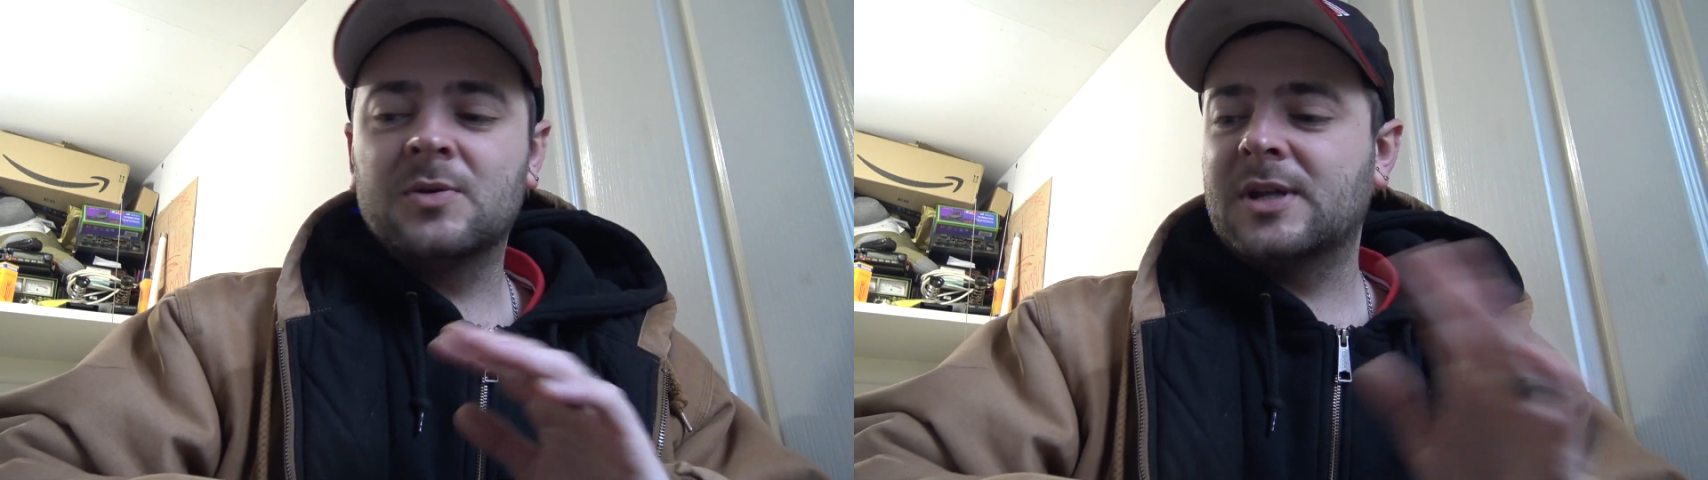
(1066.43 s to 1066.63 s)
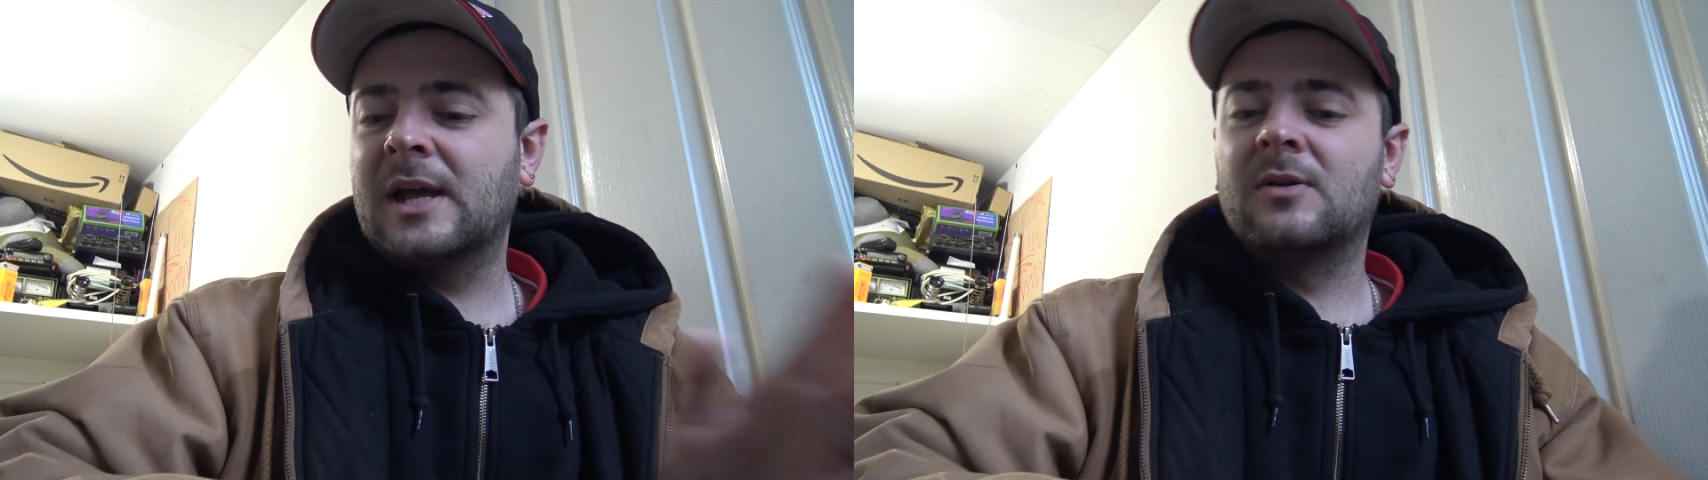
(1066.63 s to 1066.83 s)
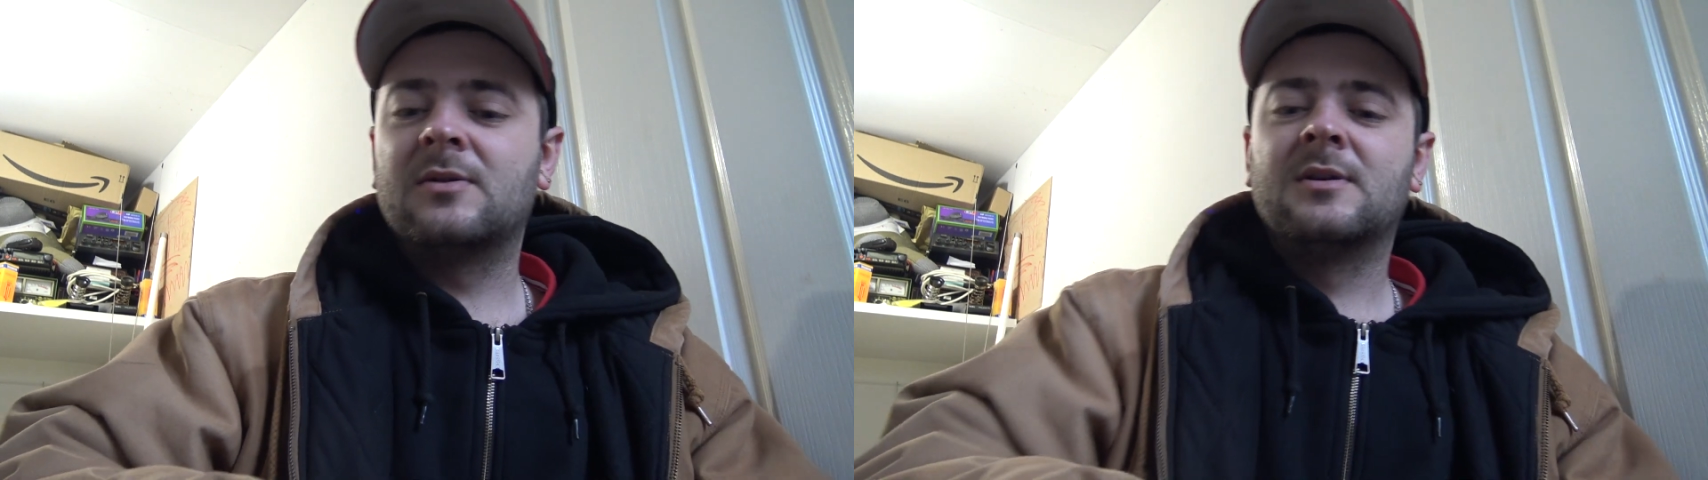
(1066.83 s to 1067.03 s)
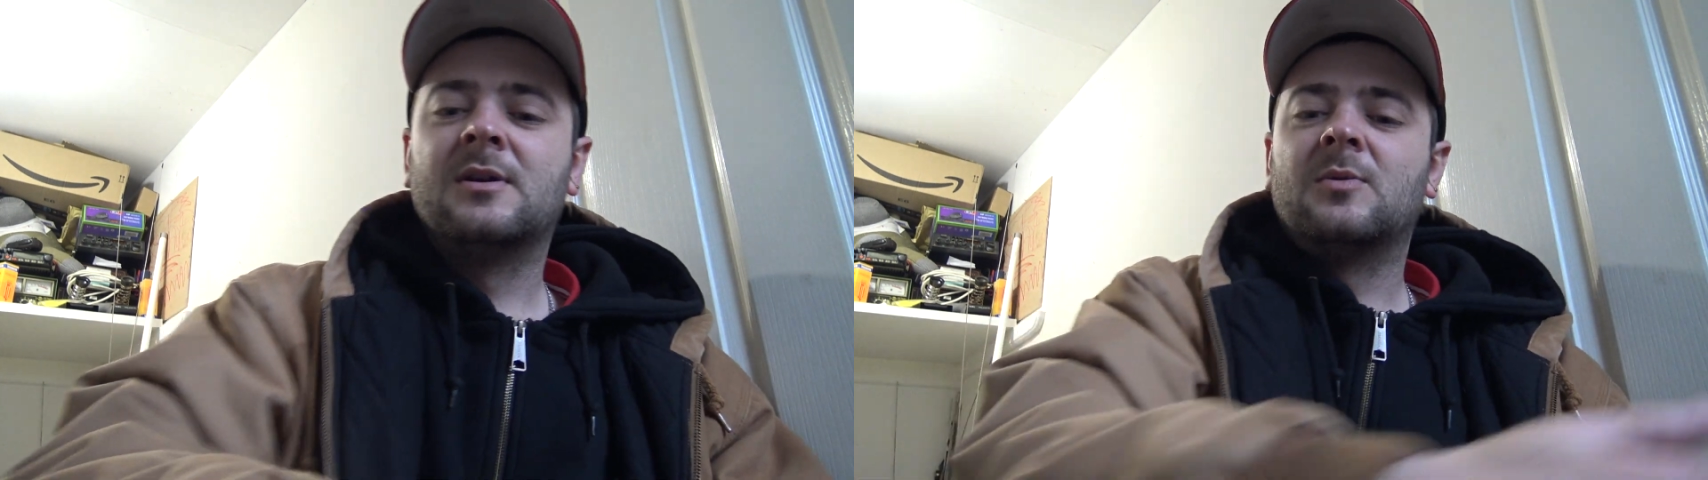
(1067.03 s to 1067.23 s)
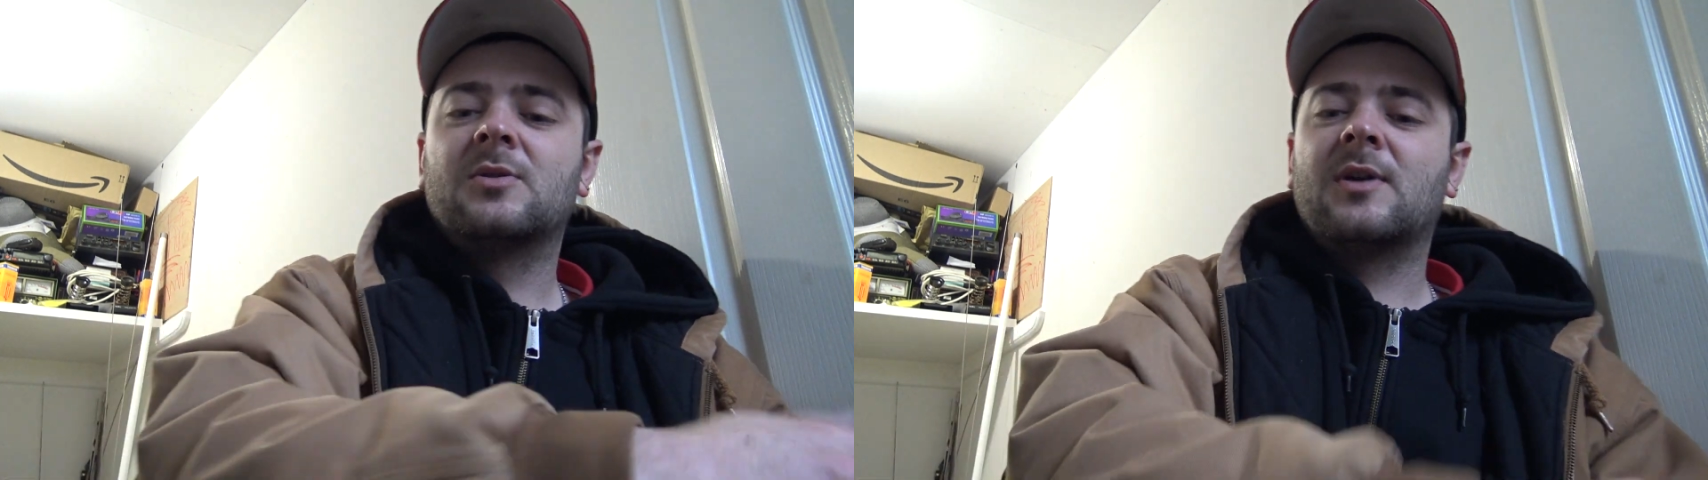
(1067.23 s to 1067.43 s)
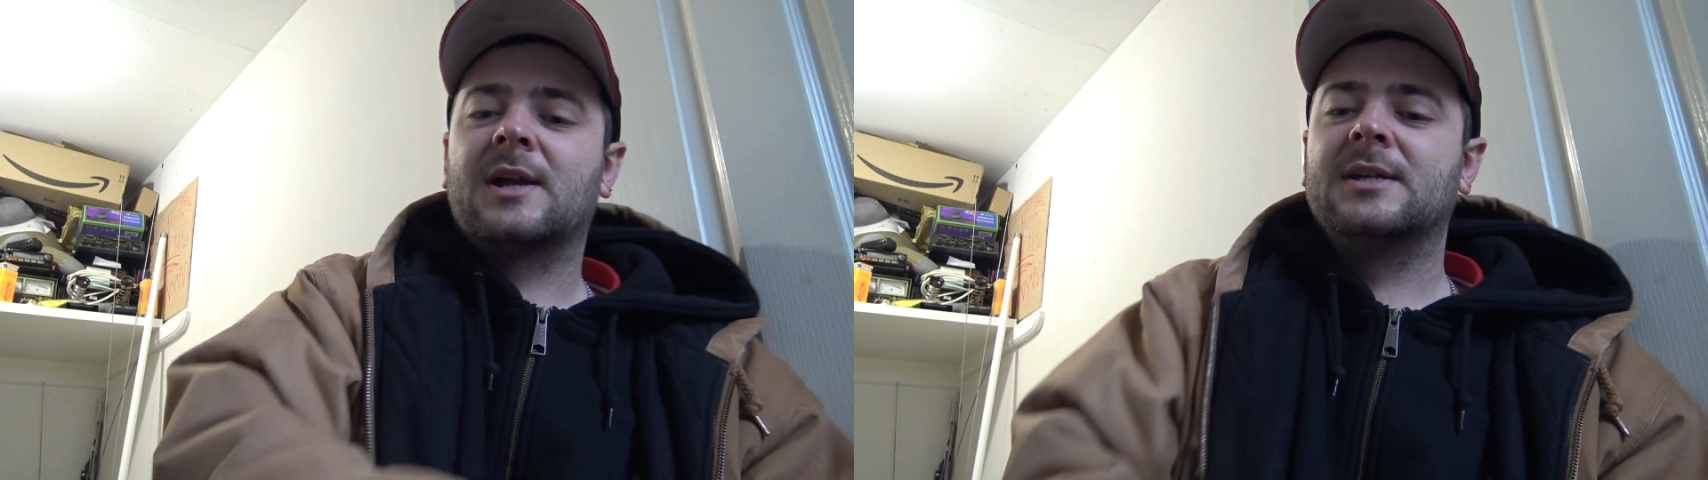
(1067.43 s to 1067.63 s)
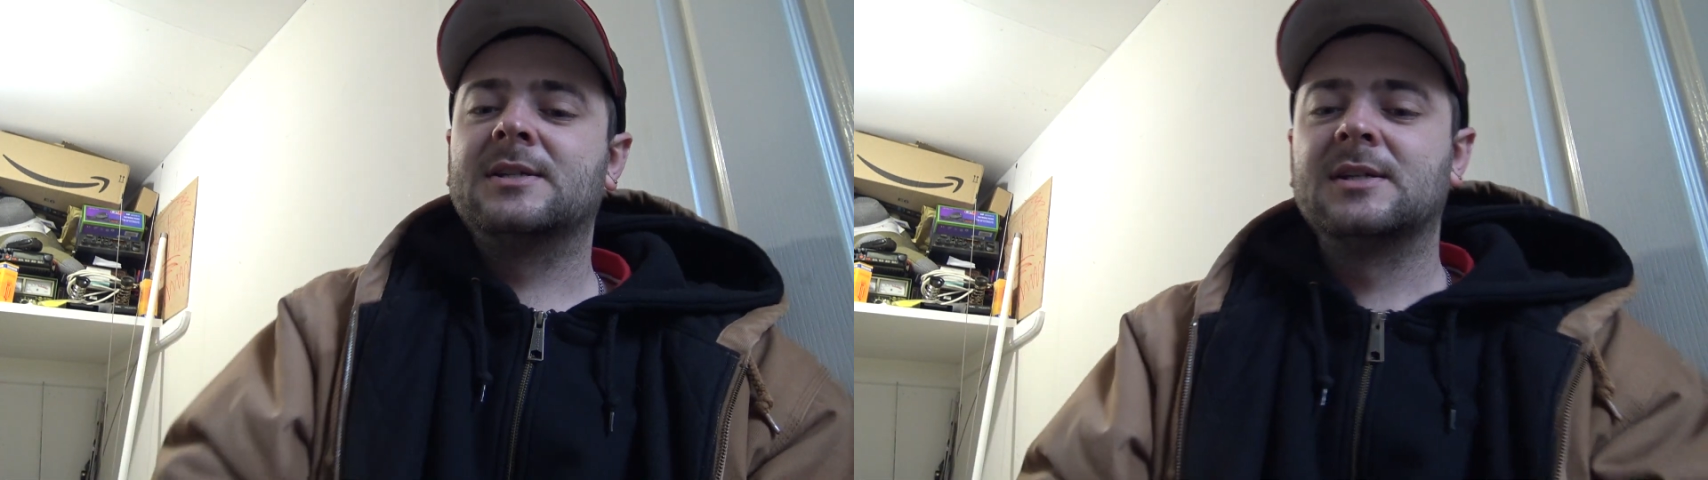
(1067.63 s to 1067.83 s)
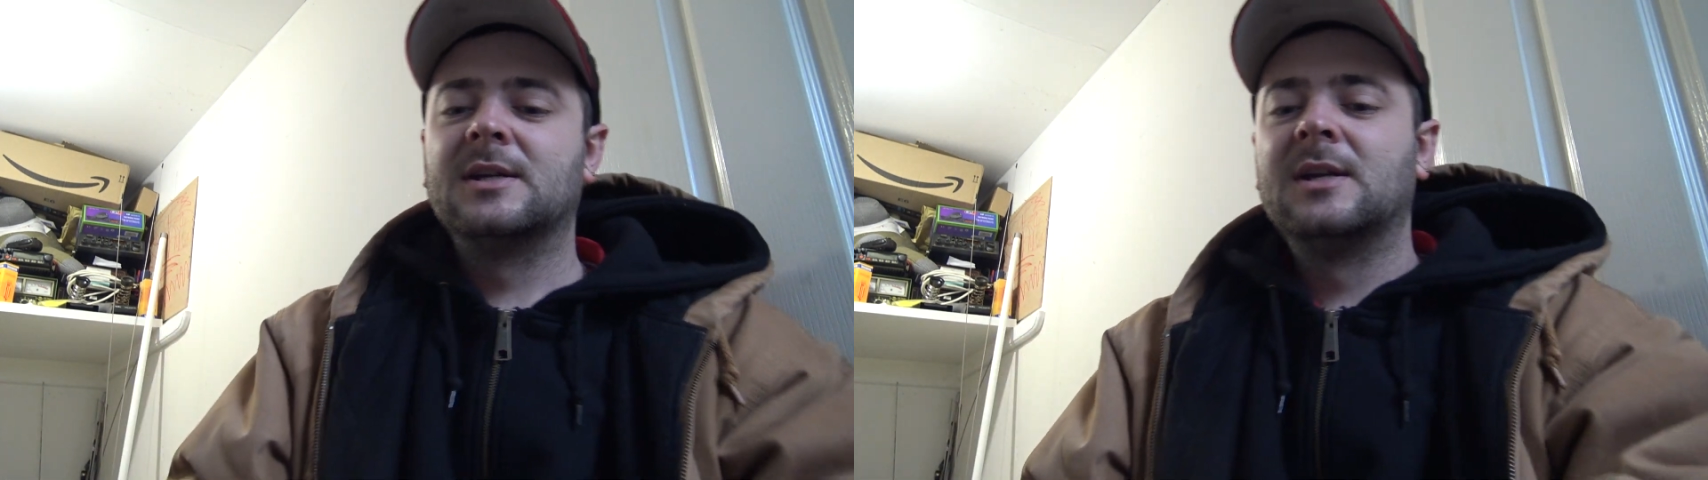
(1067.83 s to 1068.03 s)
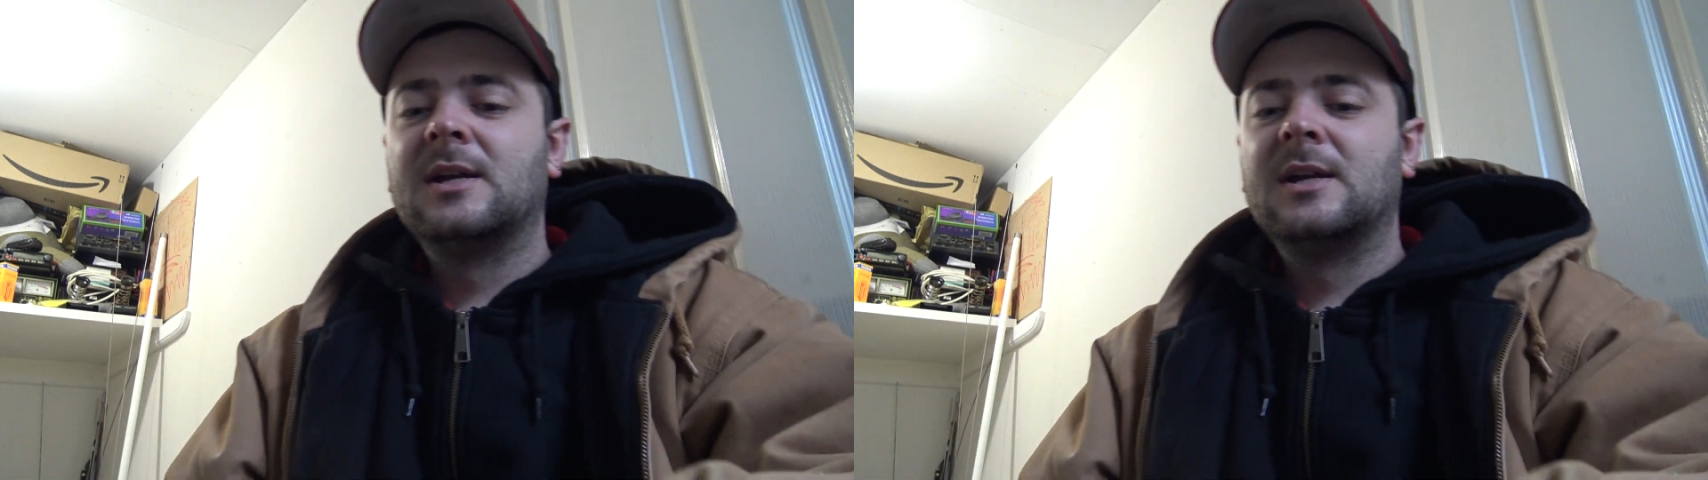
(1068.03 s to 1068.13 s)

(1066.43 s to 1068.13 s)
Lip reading: what's going on, what the crack is,